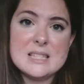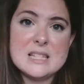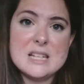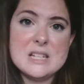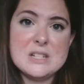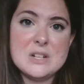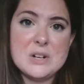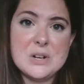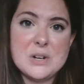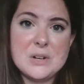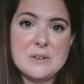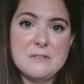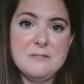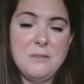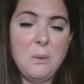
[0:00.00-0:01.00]
as an
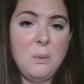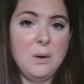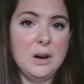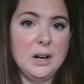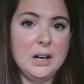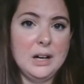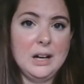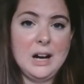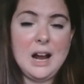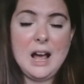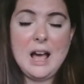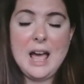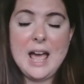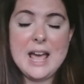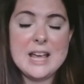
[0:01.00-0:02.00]
intern for
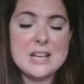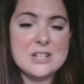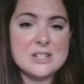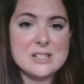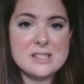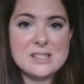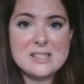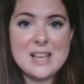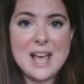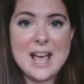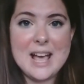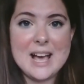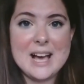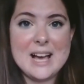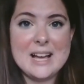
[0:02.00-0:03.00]
ages,
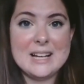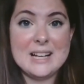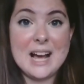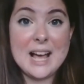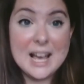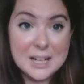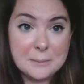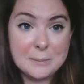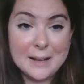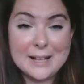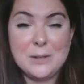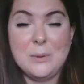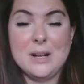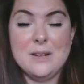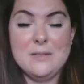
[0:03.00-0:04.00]
and I had
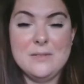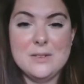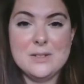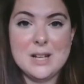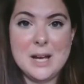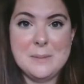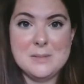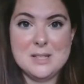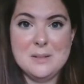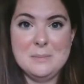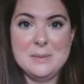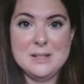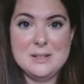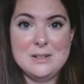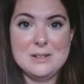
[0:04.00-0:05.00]
applied quite a few times and
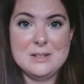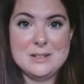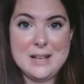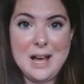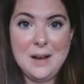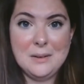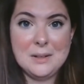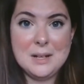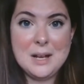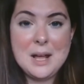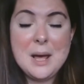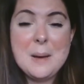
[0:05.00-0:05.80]
had been turned down.